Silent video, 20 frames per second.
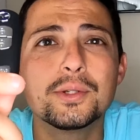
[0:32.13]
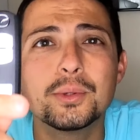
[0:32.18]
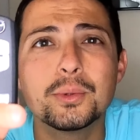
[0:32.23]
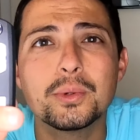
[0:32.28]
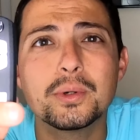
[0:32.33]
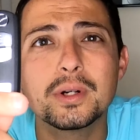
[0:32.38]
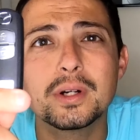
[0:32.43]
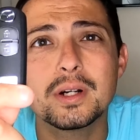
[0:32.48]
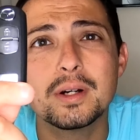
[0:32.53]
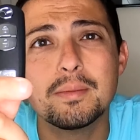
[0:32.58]

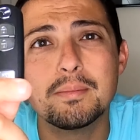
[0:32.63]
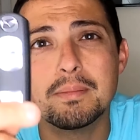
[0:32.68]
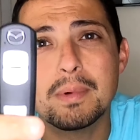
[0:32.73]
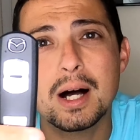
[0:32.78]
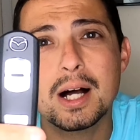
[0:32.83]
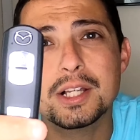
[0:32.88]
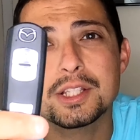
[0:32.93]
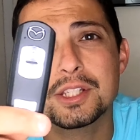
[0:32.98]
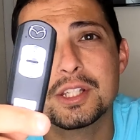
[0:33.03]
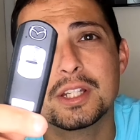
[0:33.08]
your
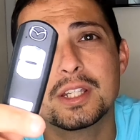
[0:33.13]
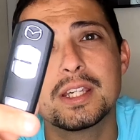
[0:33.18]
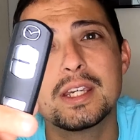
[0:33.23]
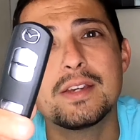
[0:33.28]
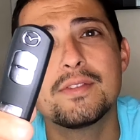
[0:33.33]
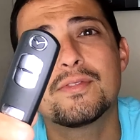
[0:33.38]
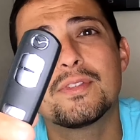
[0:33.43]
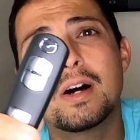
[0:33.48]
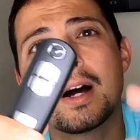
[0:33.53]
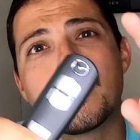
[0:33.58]
Mazda
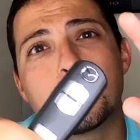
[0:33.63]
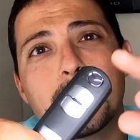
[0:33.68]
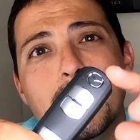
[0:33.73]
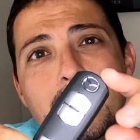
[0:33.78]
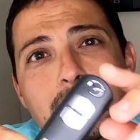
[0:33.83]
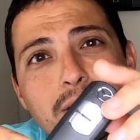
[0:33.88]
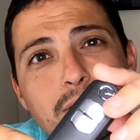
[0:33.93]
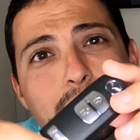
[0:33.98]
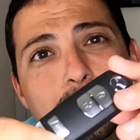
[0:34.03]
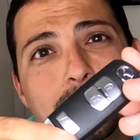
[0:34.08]
key fob
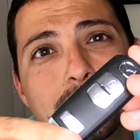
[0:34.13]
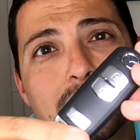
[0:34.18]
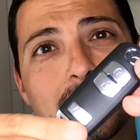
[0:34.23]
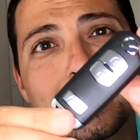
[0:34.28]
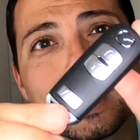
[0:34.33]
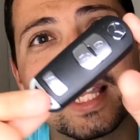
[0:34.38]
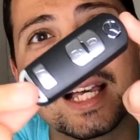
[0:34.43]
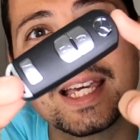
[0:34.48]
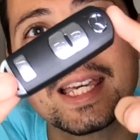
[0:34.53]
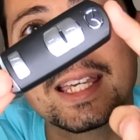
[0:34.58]
that looks
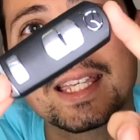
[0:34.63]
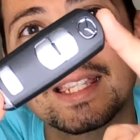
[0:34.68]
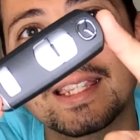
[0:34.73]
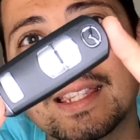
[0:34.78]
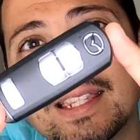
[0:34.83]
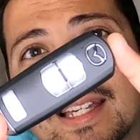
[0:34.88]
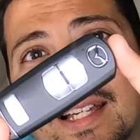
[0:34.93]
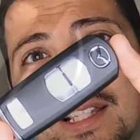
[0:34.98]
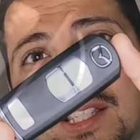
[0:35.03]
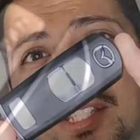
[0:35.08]
like
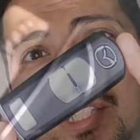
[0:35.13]
this.